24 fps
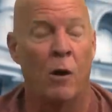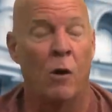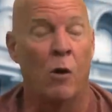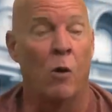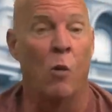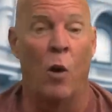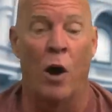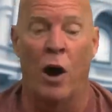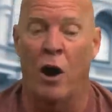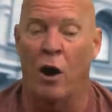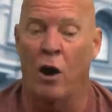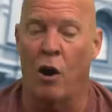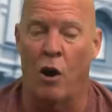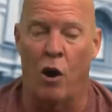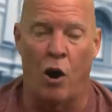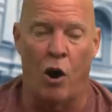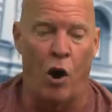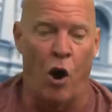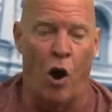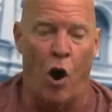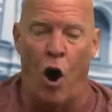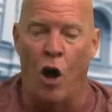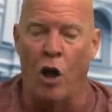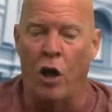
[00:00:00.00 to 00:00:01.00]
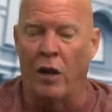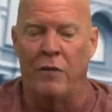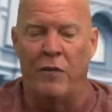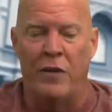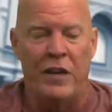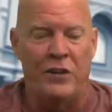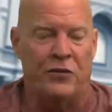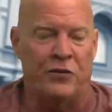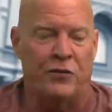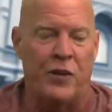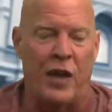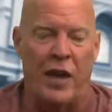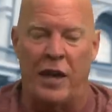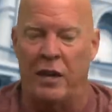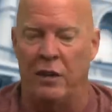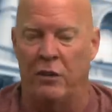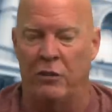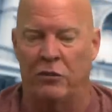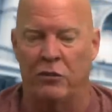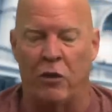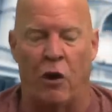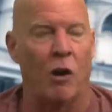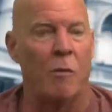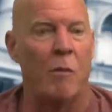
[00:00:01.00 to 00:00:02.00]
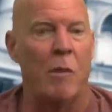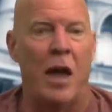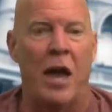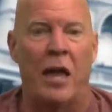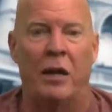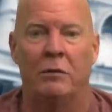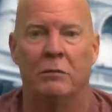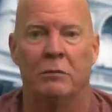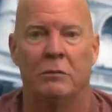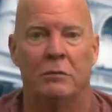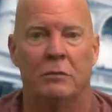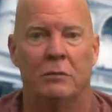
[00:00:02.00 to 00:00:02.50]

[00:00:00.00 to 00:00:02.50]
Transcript: where all of these things are met.